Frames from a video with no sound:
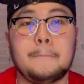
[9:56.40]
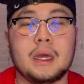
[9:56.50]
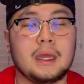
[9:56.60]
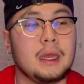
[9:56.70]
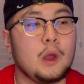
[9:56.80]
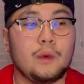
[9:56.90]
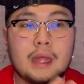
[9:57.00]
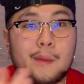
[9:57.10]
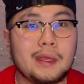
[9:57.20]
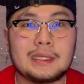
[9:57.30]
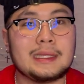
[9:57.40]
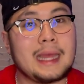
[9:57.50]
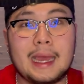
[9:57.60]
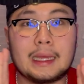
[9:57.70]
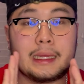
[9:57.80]
But with that being said,
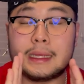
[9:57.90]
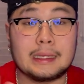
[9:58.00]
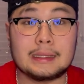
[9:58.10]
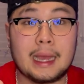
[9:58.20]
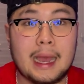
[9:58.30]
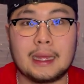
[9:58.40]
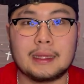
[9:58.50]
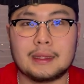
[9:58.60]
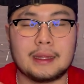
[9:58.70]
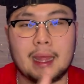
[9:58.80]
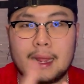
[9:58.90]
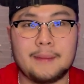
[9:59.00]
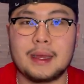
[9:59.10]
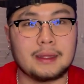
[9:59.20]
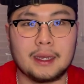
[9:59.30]
that is not, like,
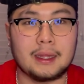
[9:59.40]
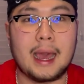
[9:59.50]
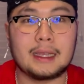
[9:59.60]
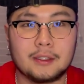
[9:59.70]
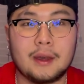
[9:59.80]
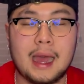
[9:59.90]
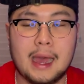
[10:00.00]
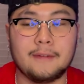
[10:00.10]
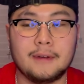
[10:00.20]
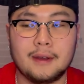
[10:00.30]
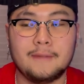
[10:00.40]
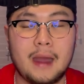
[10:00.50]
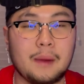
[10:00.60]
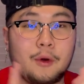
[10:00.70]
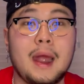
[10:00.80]
I'm not done. I still have
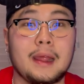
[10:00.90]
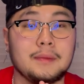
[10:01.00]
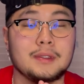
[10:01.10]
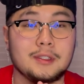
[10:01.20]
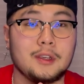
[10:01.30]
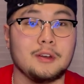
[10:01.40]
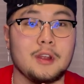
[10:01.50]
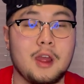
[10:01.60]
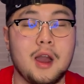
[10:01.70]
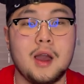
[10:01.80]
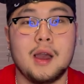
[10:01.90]
five more items to show y'all.